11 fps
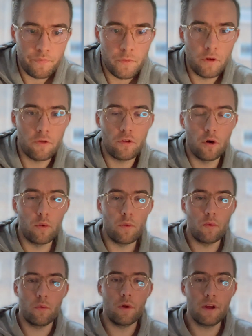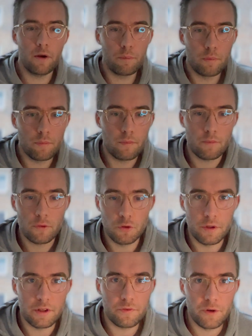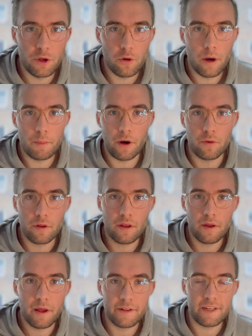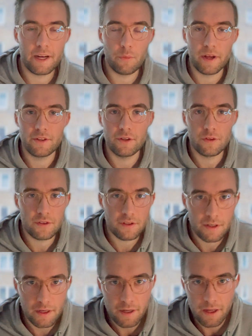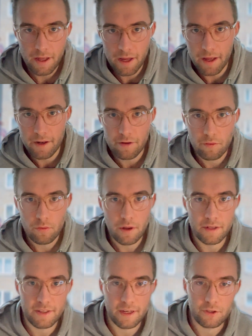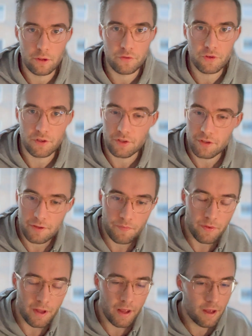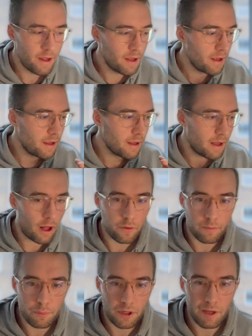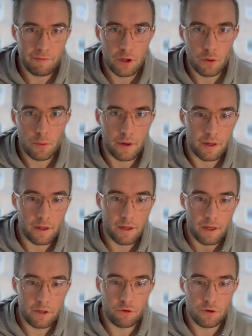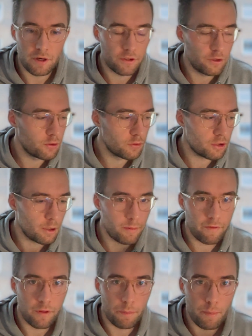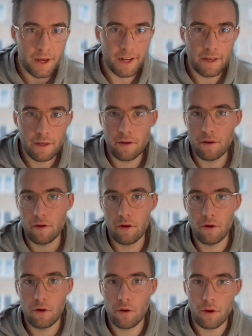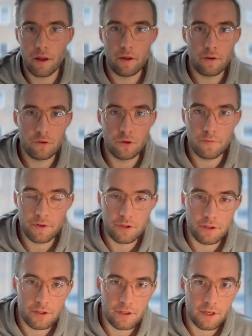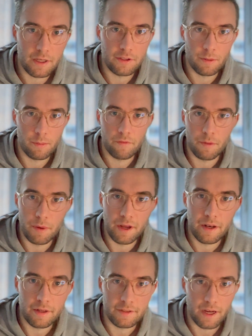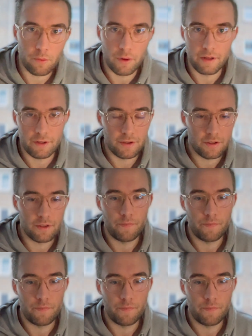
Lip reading: So, welcome to this video about attack vectors and attack surfaces. I'll be giving you an introduction to some of the main surfaces and some of the main attack vectors.